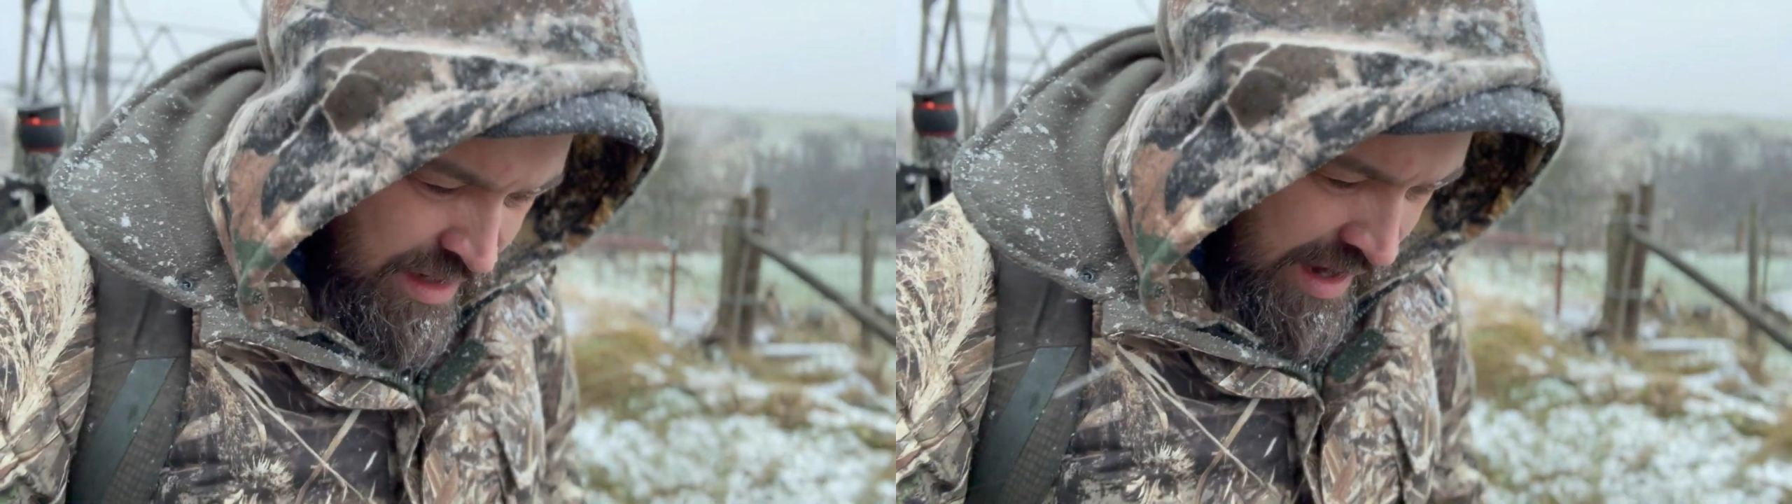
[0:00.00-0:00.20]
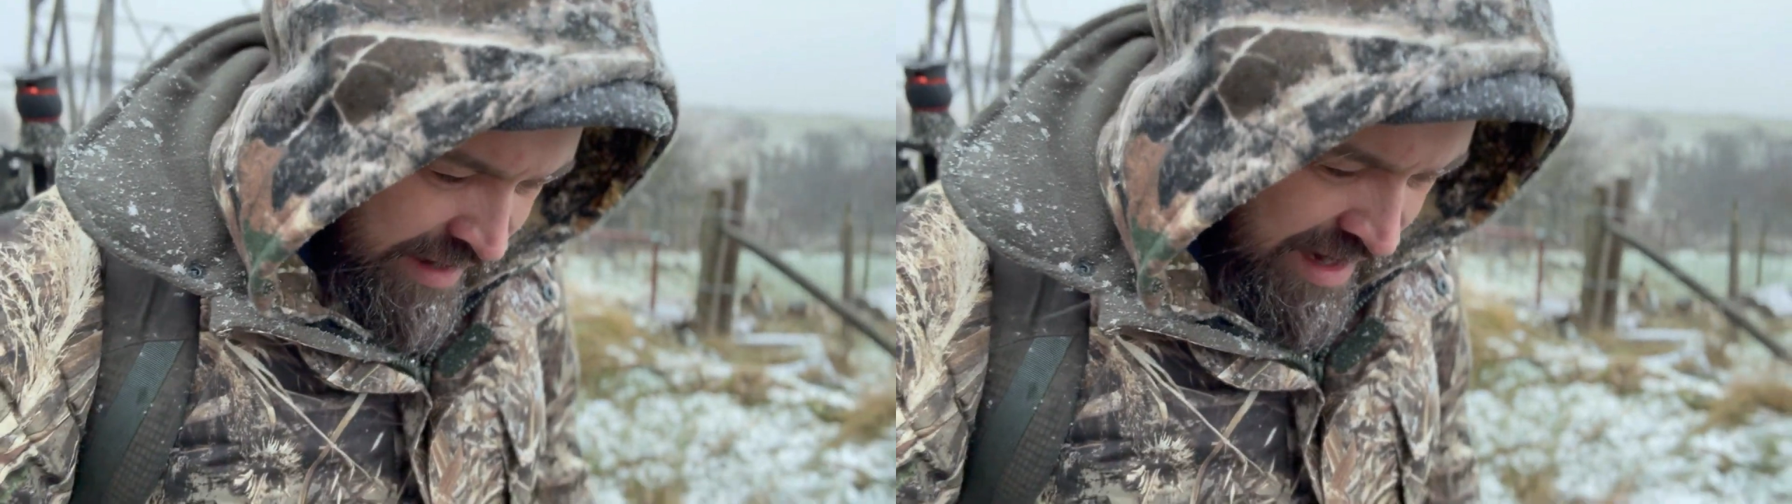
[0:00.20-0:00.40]

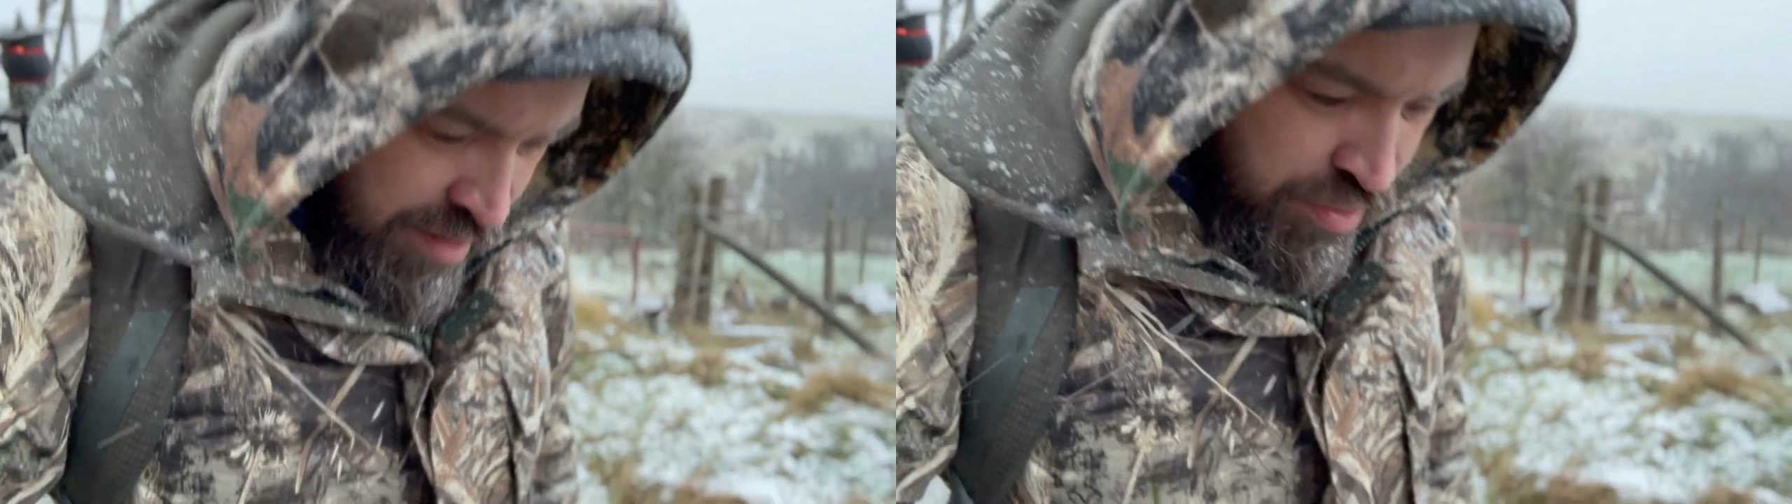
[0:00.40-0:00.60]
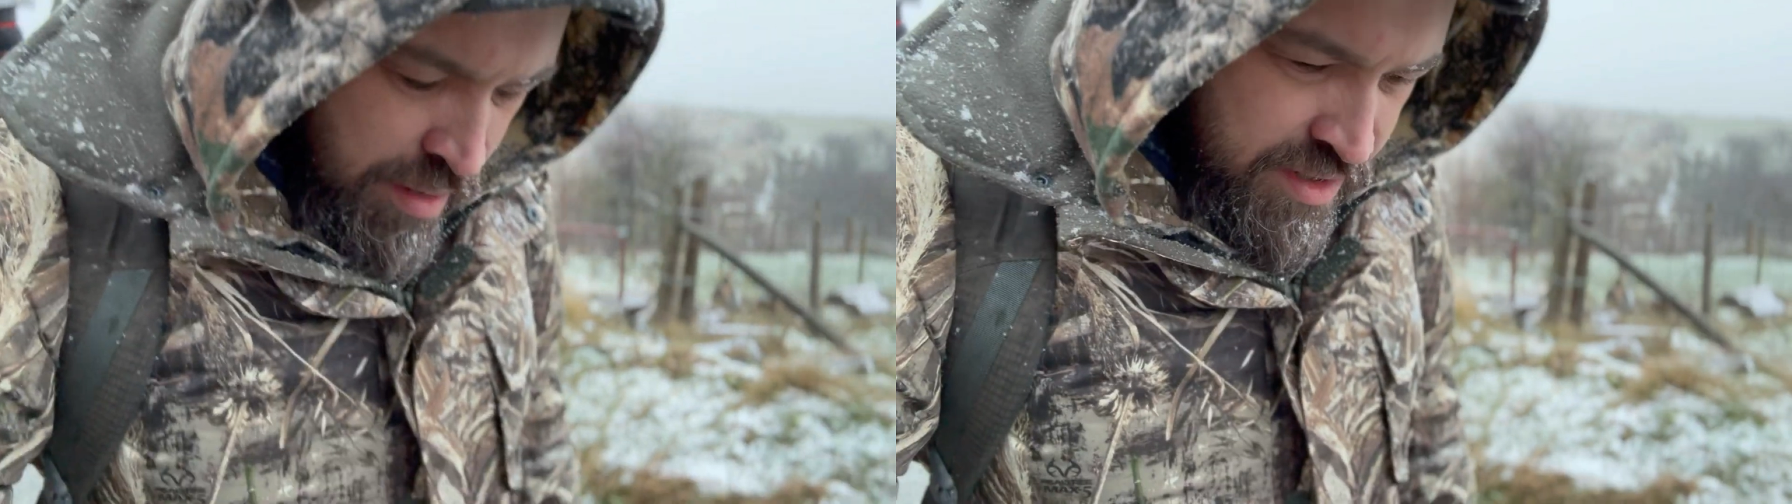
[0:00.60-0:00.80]
I can't
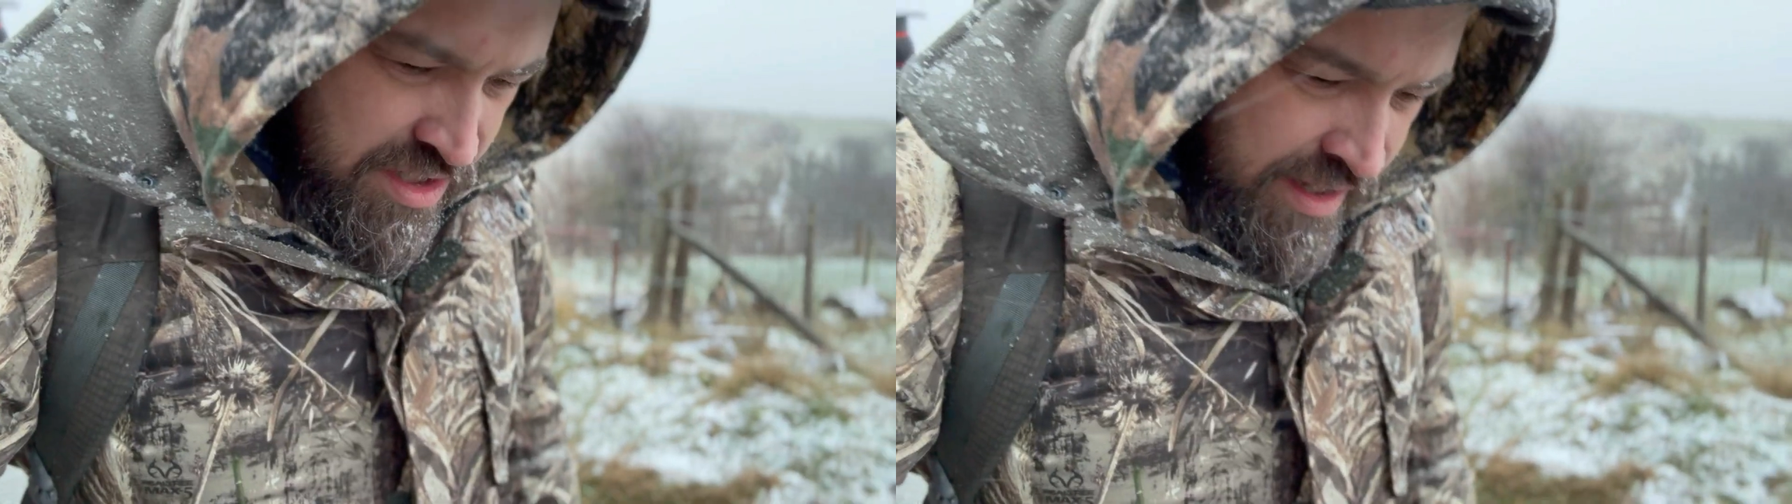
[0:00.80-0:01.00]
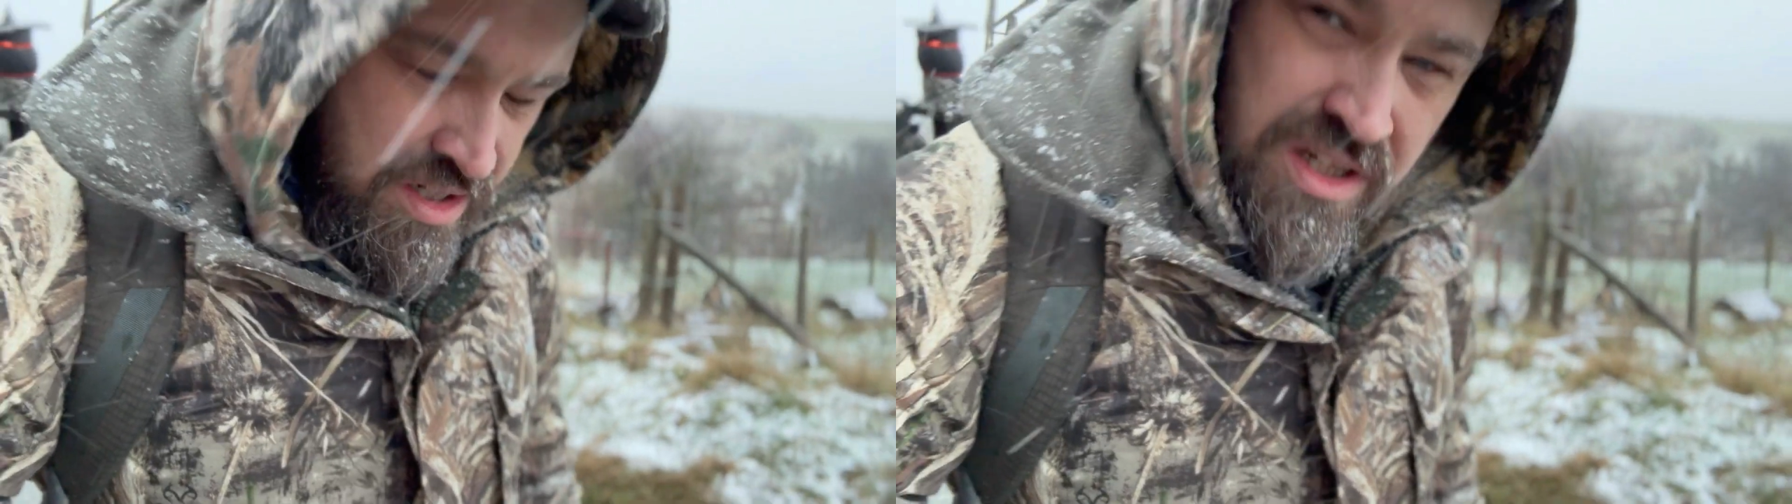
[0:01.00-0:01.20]
promise
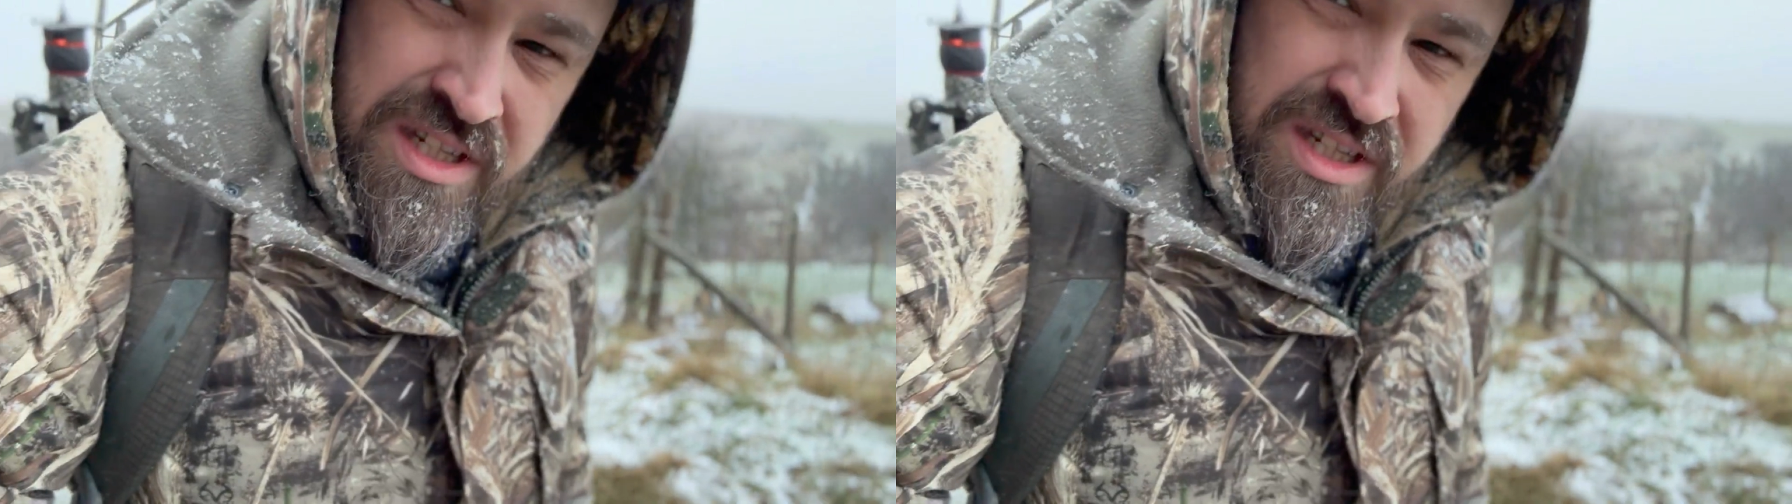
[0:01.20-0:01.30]
I'll actually